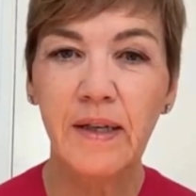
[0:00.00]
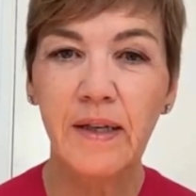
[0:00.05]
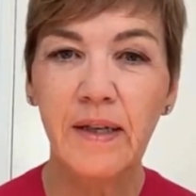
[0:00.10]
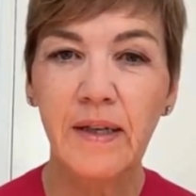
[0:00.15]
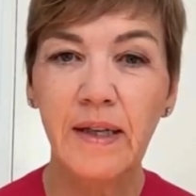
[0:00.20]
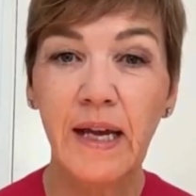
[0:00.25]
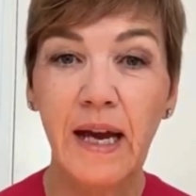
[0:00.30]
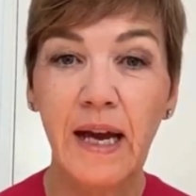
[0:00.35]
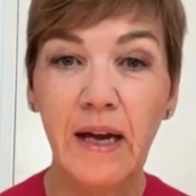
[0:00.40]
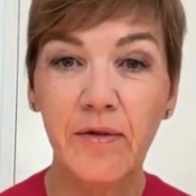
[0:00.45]

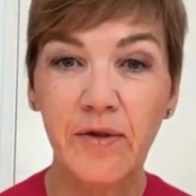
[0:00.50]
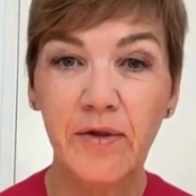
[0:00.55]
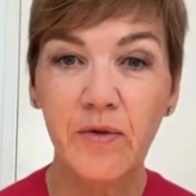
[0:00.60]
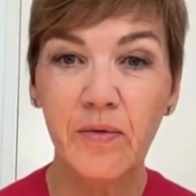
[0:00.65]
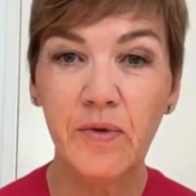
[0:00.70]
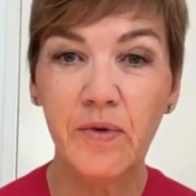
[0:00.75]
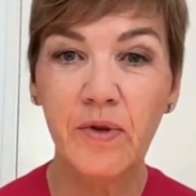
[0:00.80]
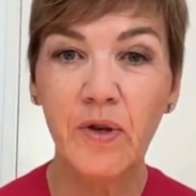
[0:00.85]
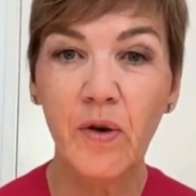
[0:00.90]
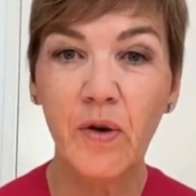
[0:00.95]
The house
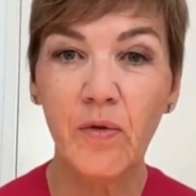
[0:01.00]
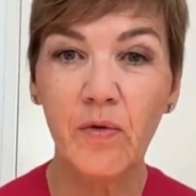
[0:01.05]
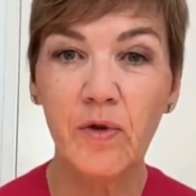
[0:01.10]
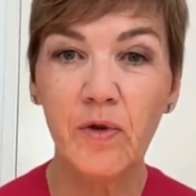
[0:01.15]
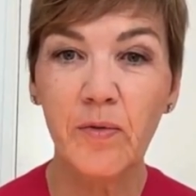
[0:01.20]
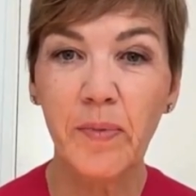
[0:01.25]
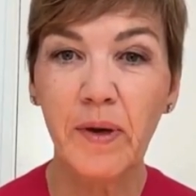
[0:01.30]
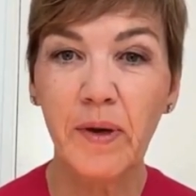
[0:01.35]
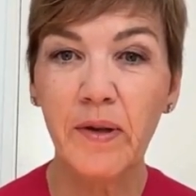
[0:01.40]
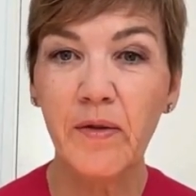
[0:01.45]
was
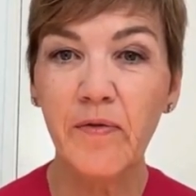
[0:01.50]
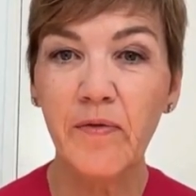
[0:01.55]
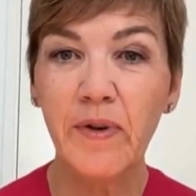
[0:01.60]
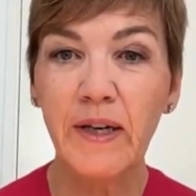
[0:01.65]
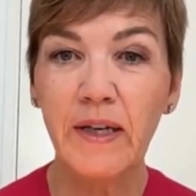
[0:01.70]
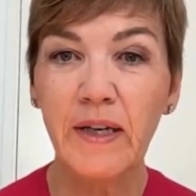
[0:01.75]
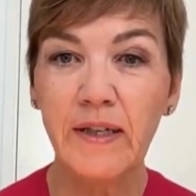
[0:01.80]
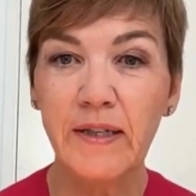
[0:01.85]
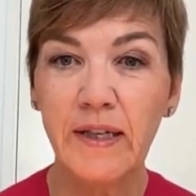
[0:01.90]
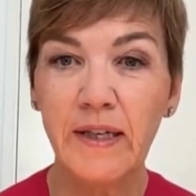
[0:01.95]
sold by the
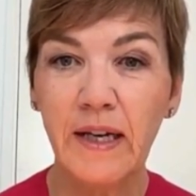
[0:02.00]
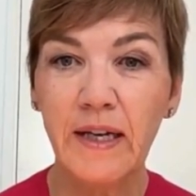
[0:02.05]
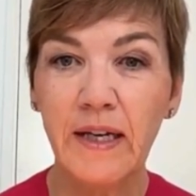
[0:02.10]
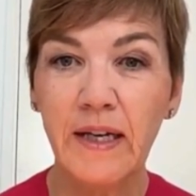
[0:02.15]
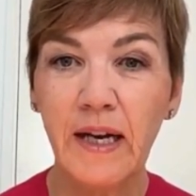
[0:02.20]
real estate